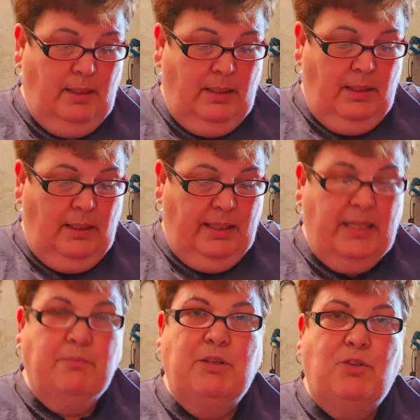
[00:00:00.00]
he
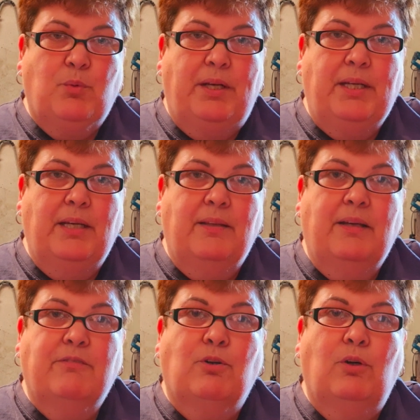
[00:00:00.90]
gave me 20, and they've
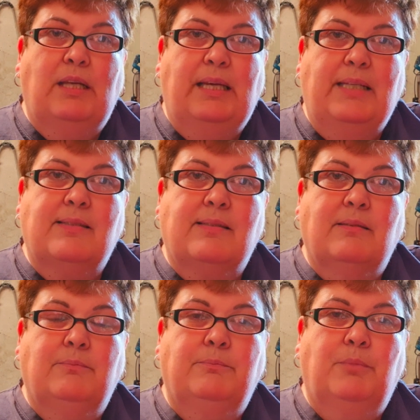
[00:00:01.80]
got lids.
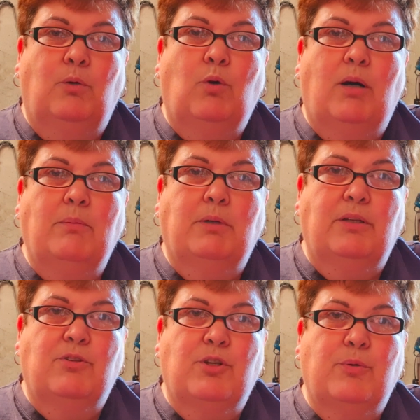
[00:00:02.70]
But what I'm going to
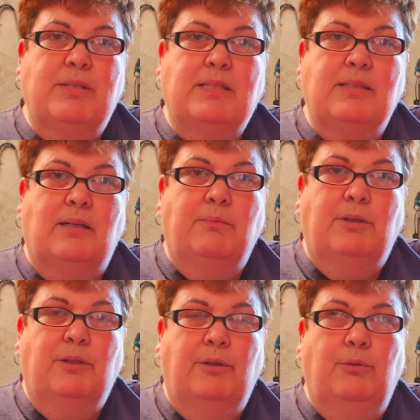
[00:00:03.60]
do is I'm
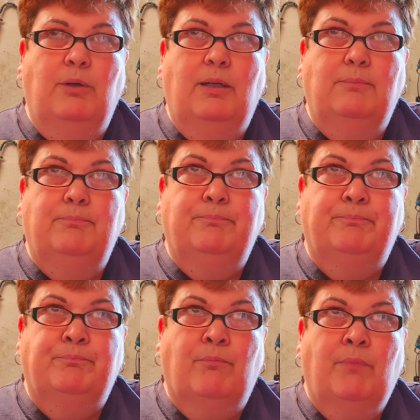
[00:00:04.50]
going to
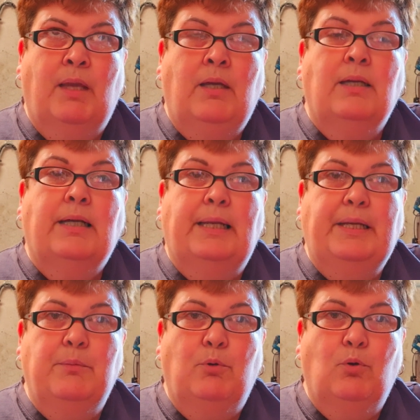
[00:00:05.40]
clean
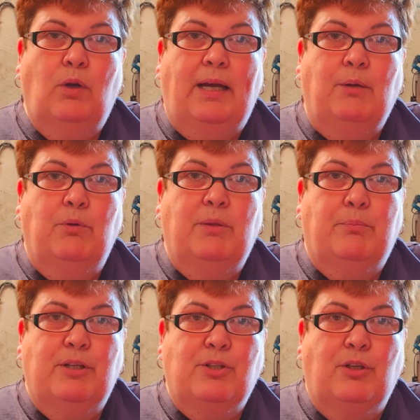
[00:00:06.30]
them all out with the
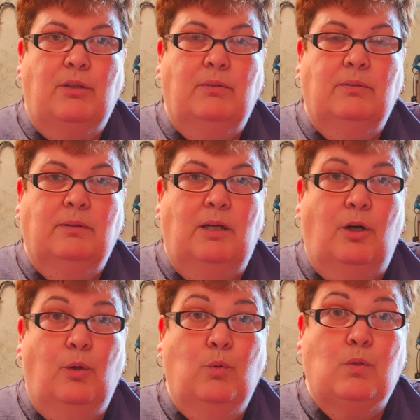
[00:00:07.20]
pressure
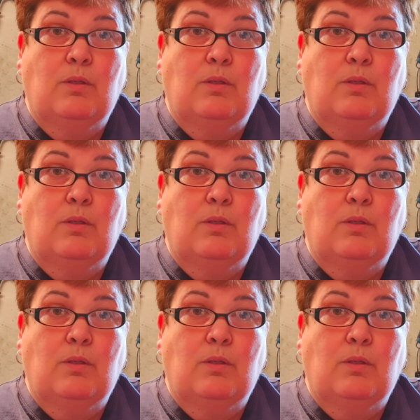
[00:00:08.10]
hose,